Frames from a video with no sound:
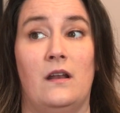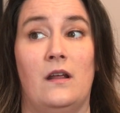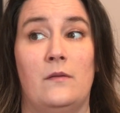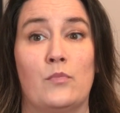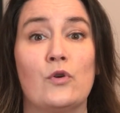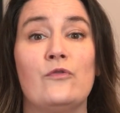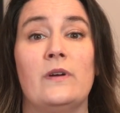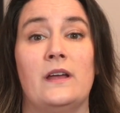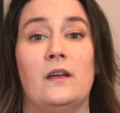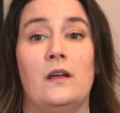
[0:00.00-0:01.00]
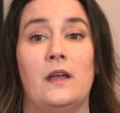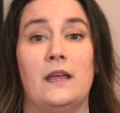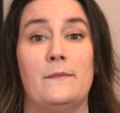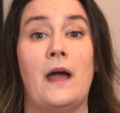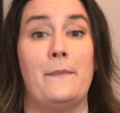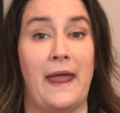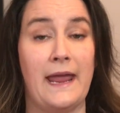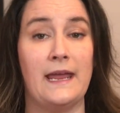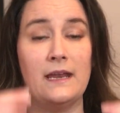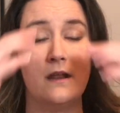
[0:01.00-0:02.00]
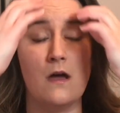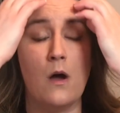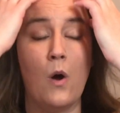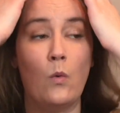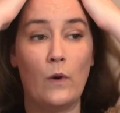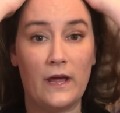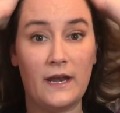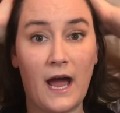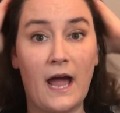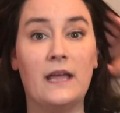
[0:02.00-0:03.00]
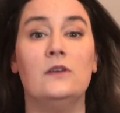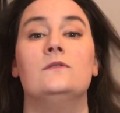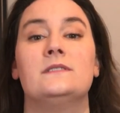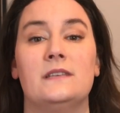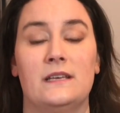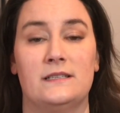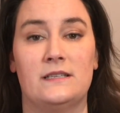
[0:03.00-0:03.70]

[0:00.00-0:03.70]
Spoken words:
improvement in my pain when I use this.